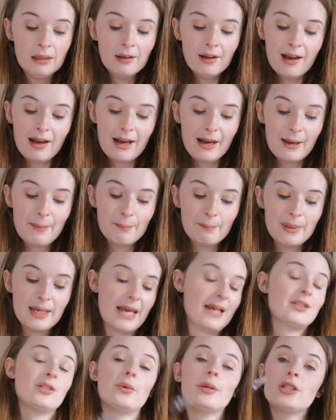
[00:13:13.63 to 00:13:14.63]
But
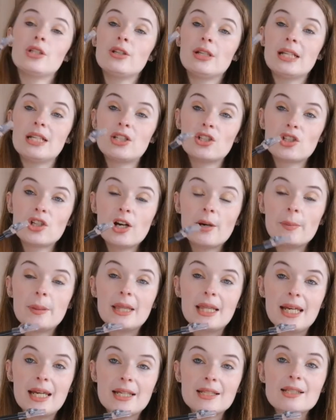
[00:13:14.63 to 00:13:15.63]
yeah, so I do need to sharpen
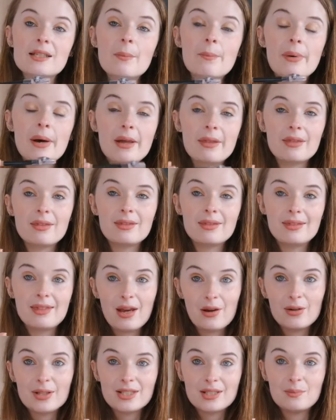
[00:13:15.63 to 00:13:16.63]
this, but
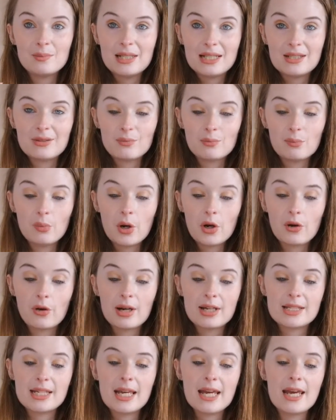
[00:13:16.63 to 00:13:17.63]
there is some decent
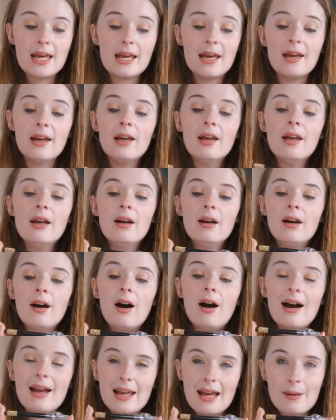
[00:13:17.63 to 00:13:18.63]
progress here.
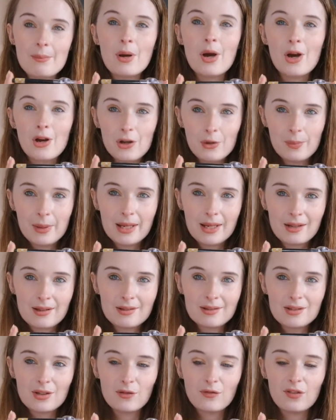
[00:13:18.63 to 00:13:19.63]
I am hoping
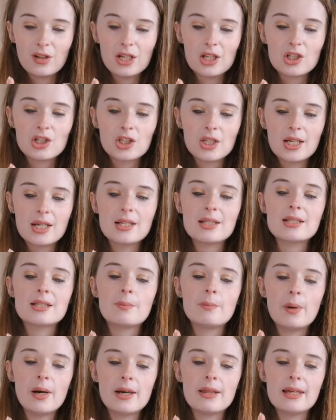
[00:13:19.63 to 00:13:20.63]
to finish this
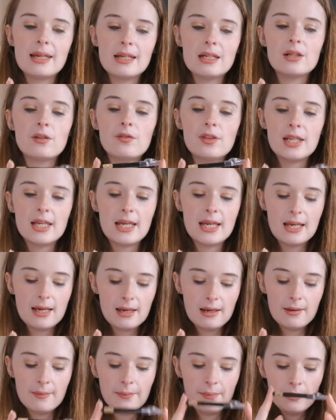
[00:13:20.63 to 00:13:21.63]
by the end of the
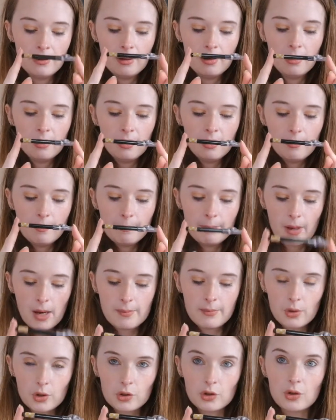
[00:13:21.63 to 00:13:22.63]
year, but
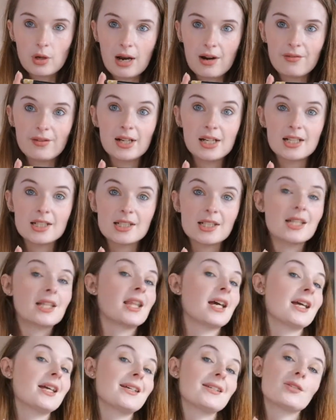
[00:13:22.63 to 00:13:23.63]
I'm not sure how realistic
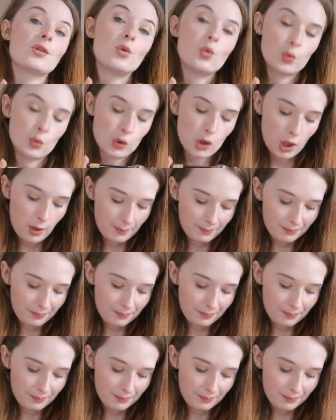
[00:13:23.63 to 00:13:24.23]
that is also.